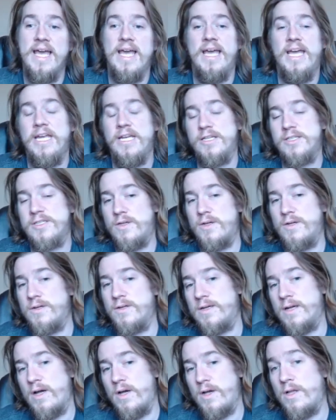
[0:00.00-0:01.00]
and
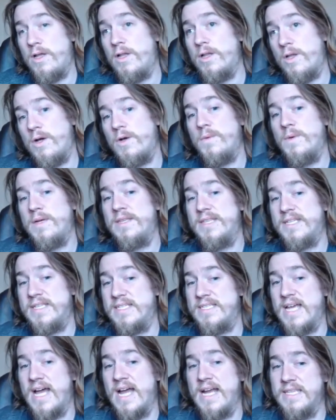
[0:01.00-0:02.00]
along with the
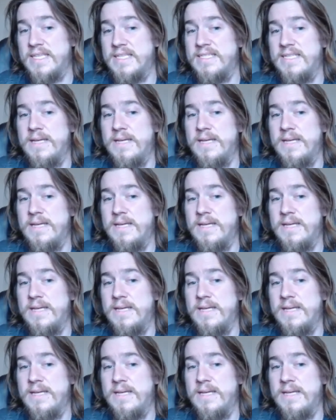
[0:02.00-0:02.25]
design and the